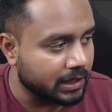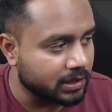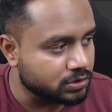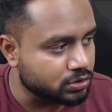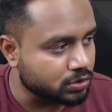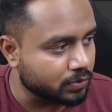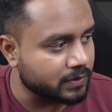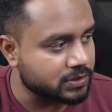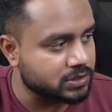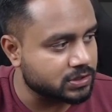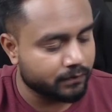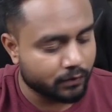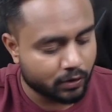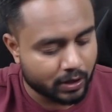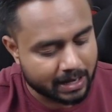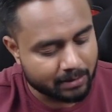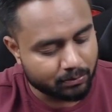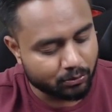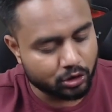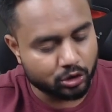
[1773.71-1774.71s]
So first of all,
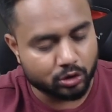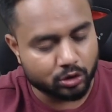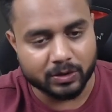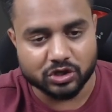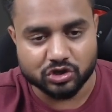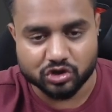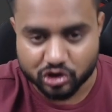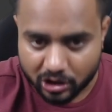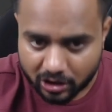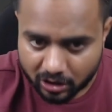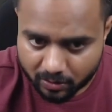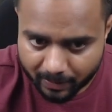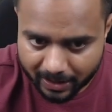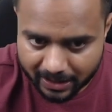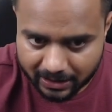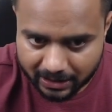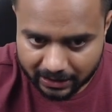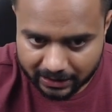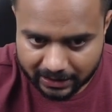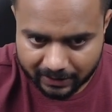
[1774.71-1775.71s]
I'm going to be chunk my
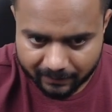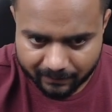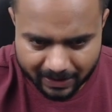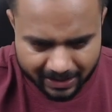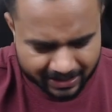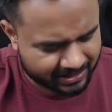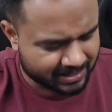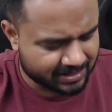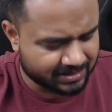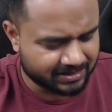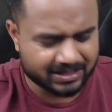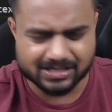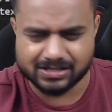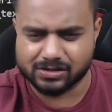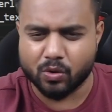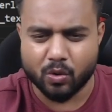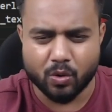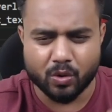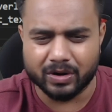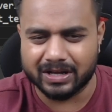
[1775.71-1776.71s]
data. Again, this
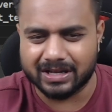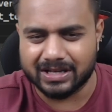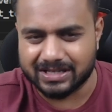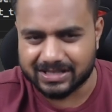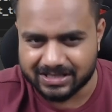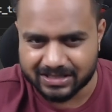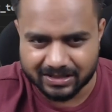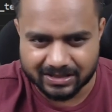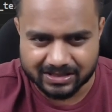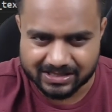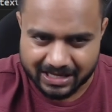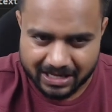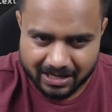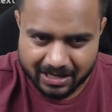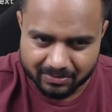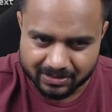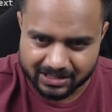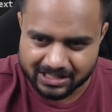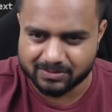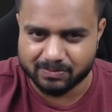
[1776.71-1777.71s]
code is
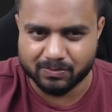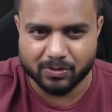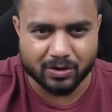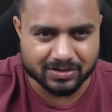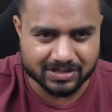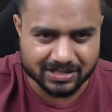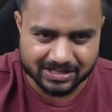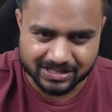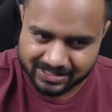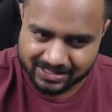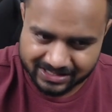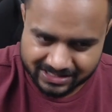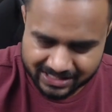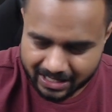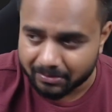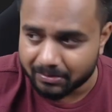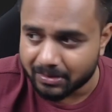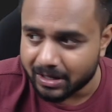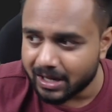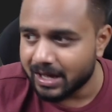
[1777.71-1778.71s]
same, this process is
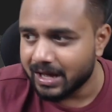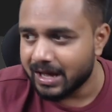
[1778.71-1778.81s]
same.